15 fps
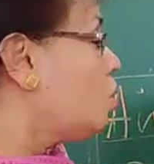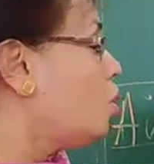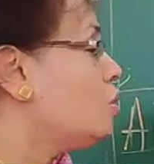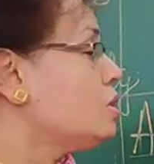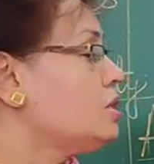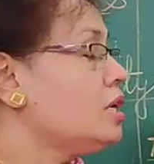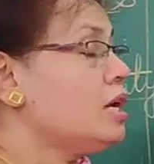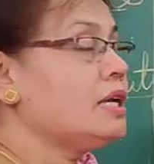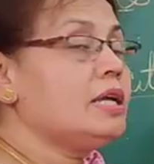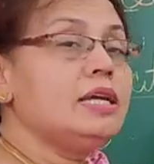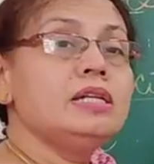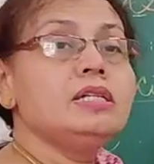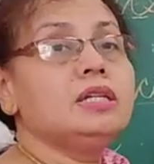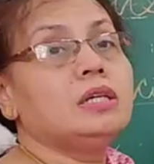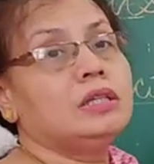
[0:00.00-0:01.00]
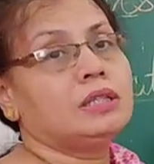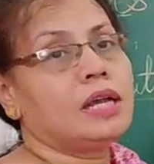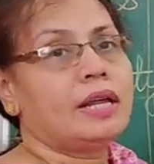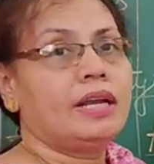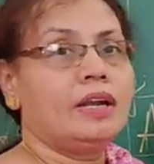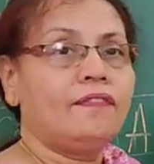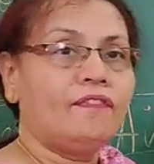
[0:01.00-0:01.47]
closed circuit,
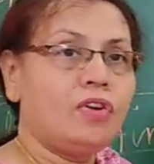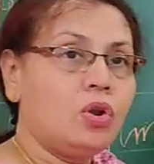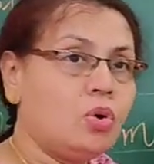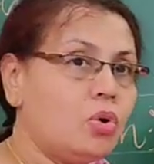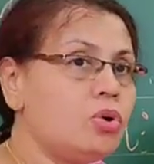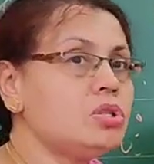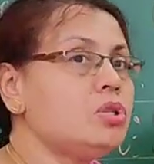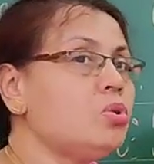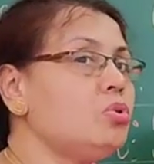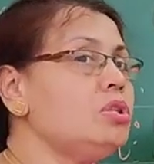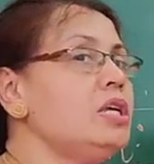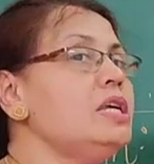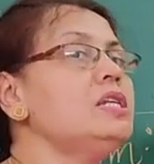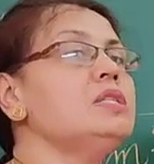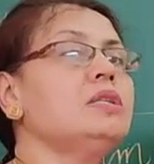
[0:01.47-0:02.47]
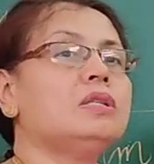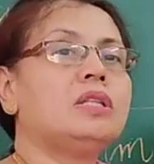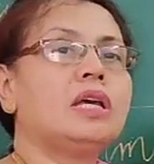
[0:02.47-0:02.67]
current flows through this,